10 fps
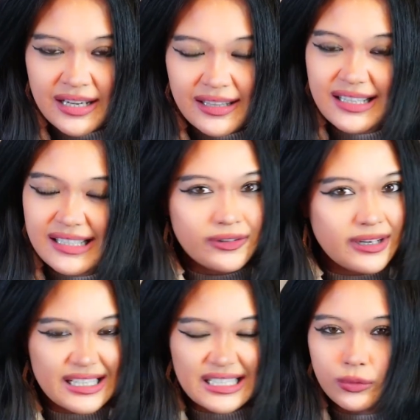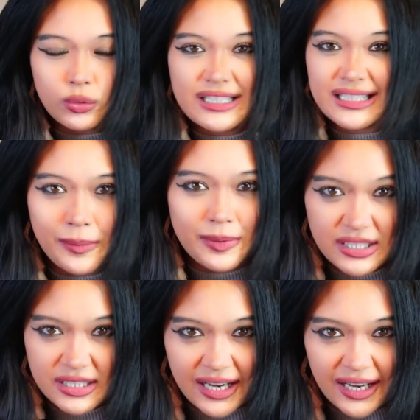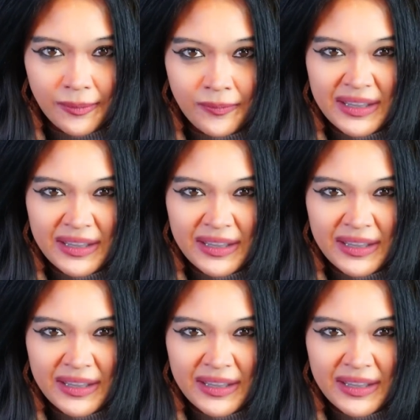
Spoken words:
That is the reality of what has happened today.